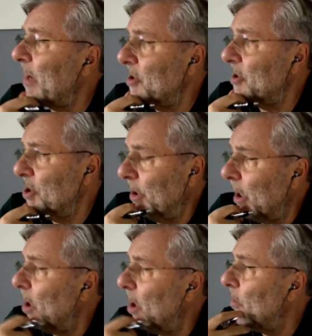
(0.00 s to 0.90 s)

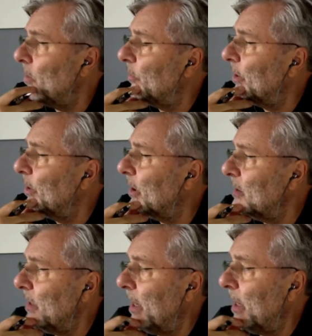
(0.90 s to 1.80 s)
function of
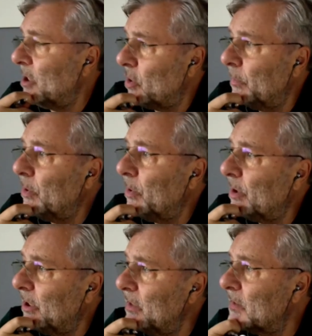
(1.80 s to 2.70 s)
the edge
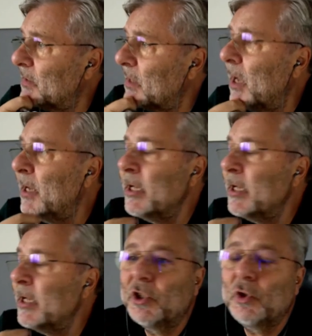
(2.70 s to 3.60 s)
computer is
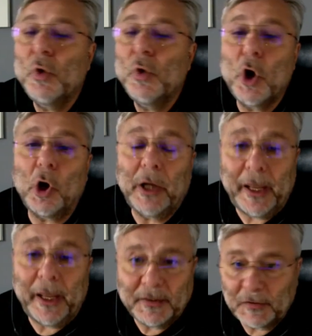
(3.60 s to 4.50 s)
to
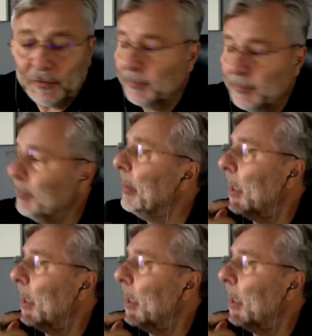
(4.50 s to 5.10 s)
collect